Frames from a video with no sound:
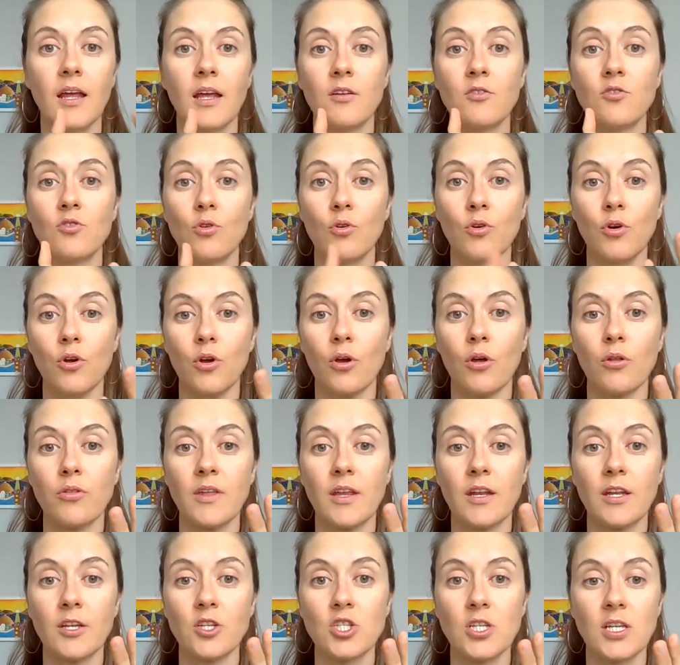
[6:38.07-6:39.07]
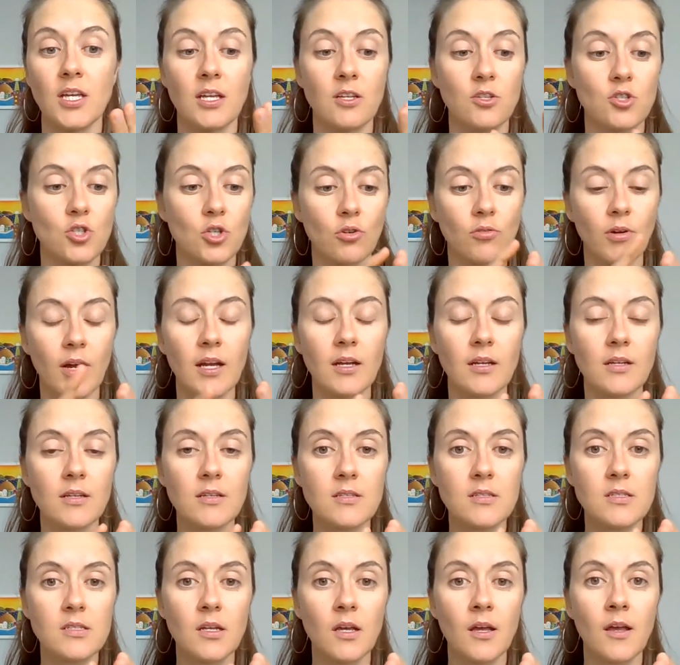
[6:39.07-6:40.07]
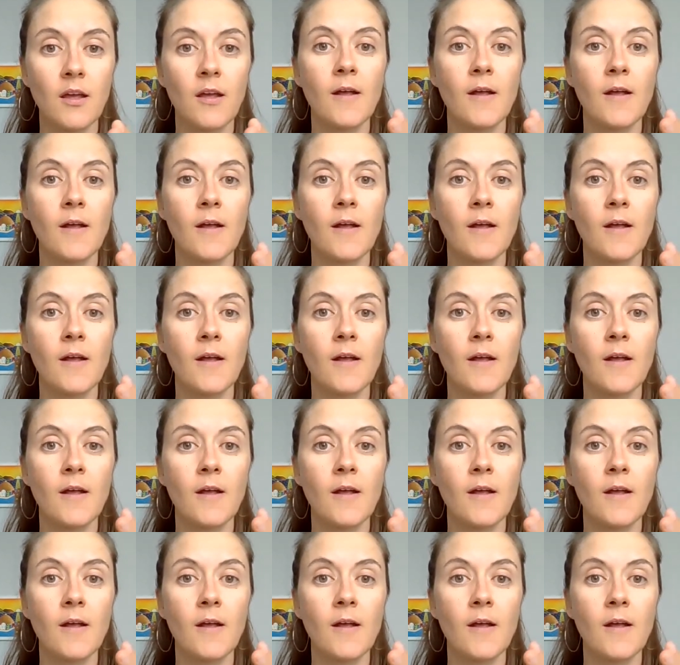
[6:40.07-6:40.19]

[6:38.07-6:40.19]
and or earth energy integrated?